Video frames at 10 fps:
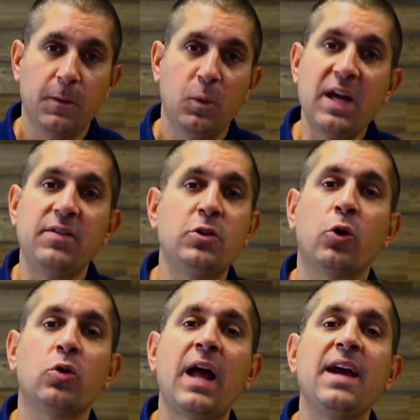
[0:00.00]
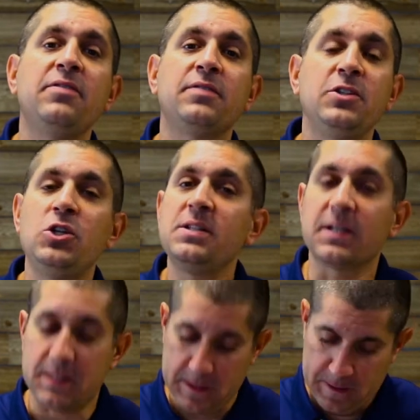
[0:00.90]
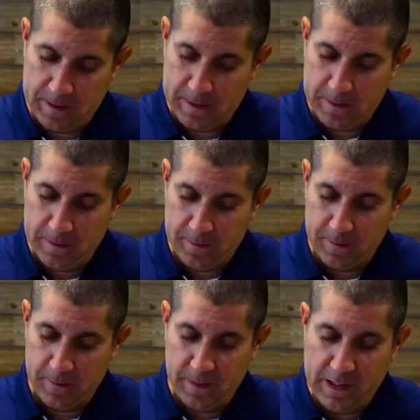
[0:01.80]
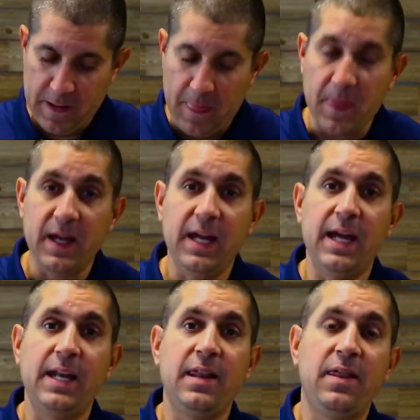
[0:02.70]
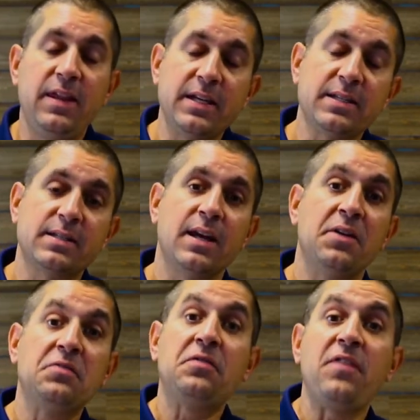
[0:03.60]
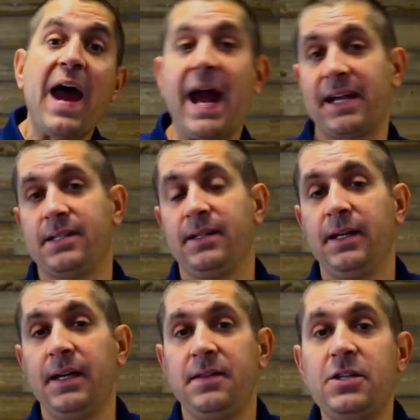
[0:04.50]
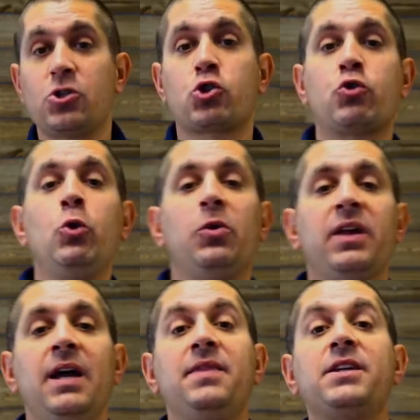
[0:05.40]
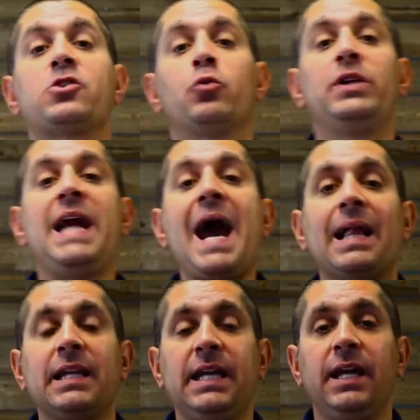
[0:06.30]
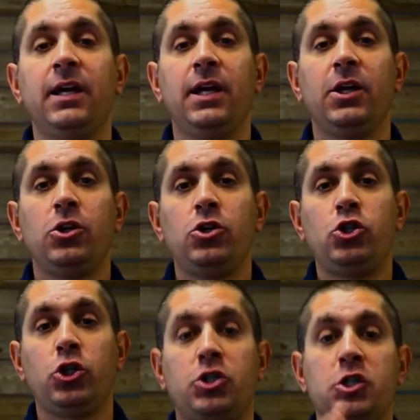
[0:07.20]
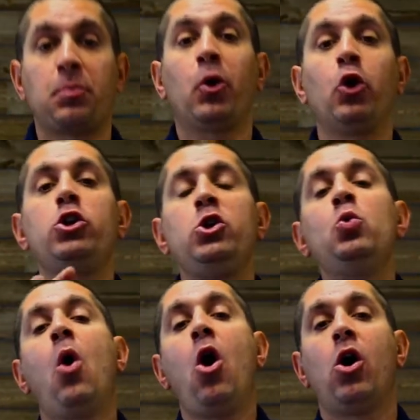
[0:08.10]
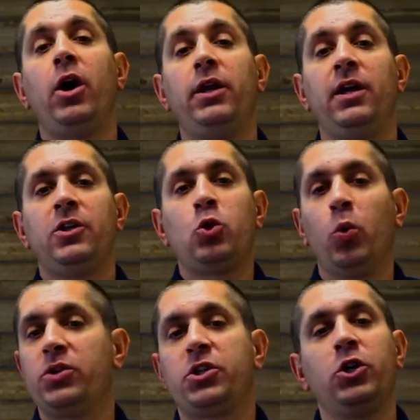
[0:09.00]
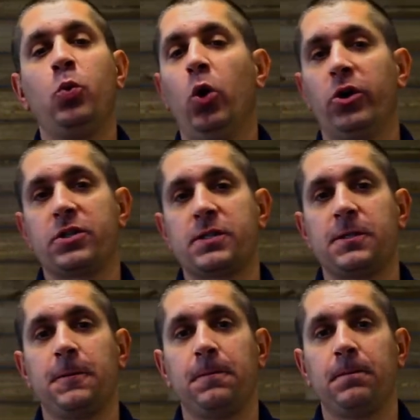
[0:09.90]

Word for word: We have eternal life in Jesus. And this fact this truth, this reality should spur you on towards good works.